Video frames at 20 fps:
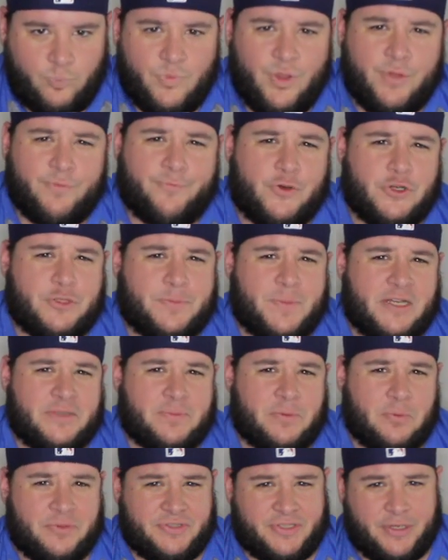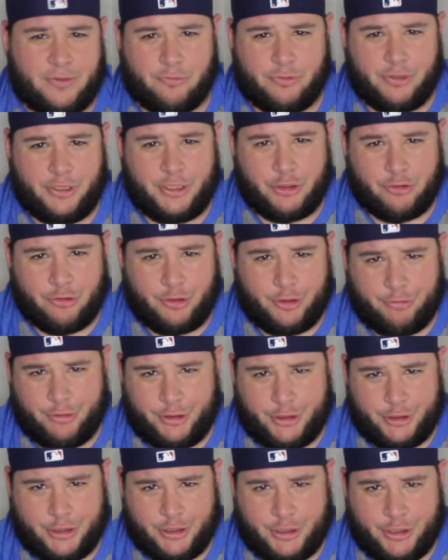first baseman was a really, really,
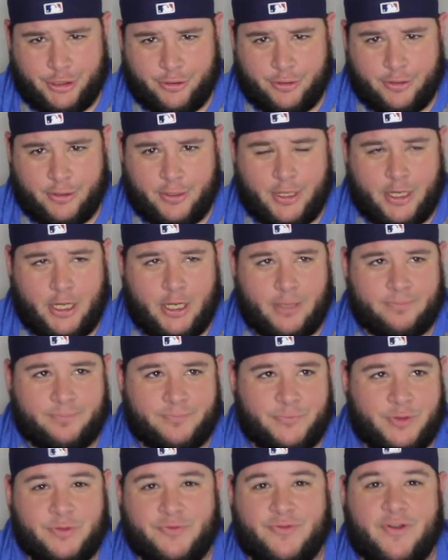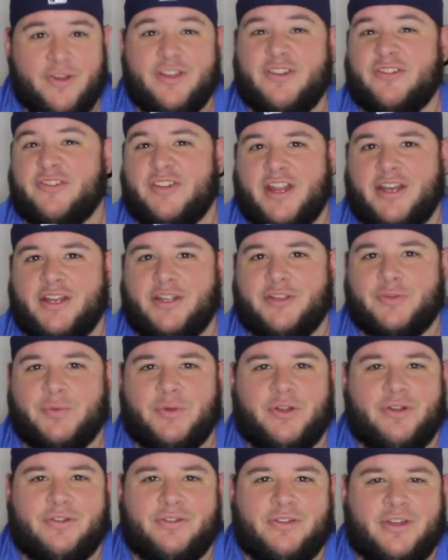really good hitter. He was very entertaining as
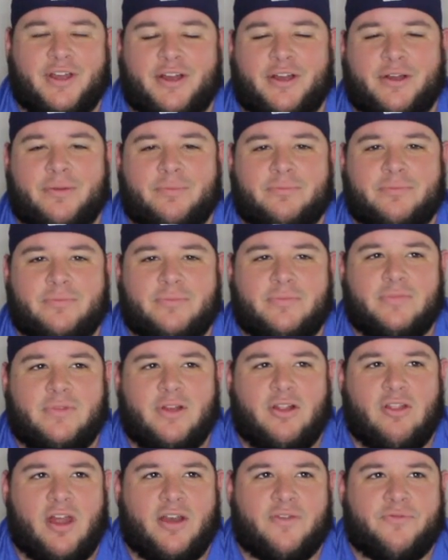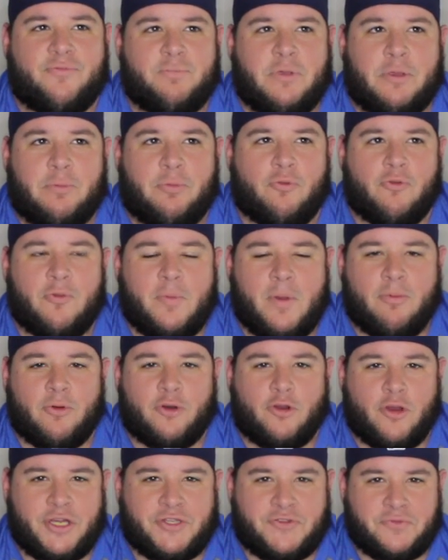well. A lot of people
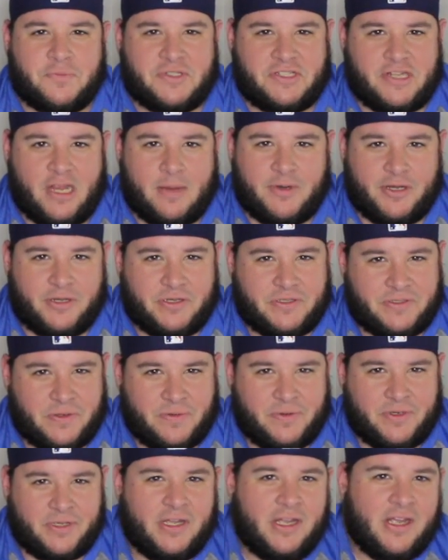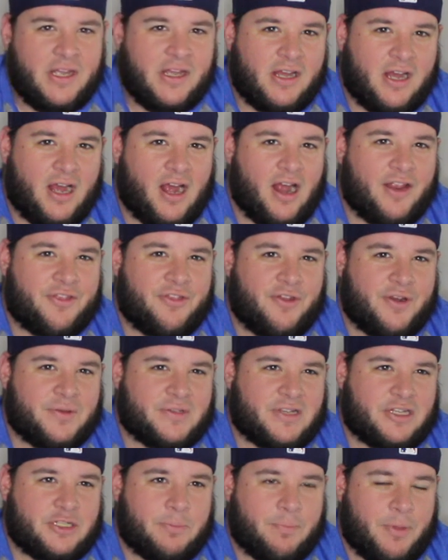remember Grace from his time in Arizona. I thought he
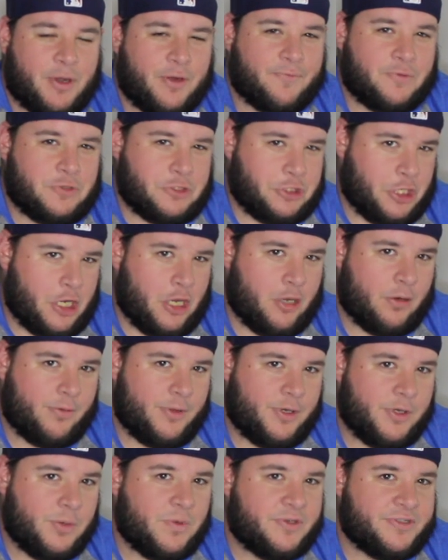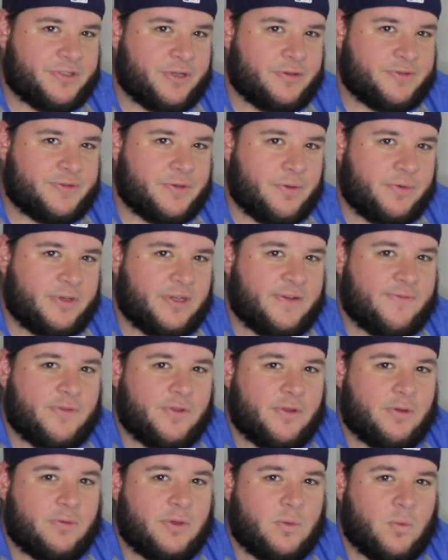was actually better for Chicago than he was Arizona,
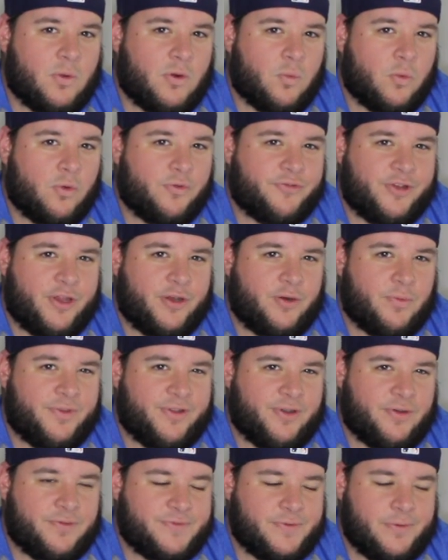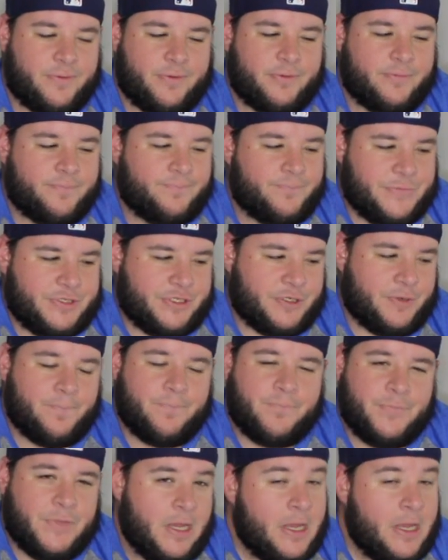even though he won a world title with Arizona. So,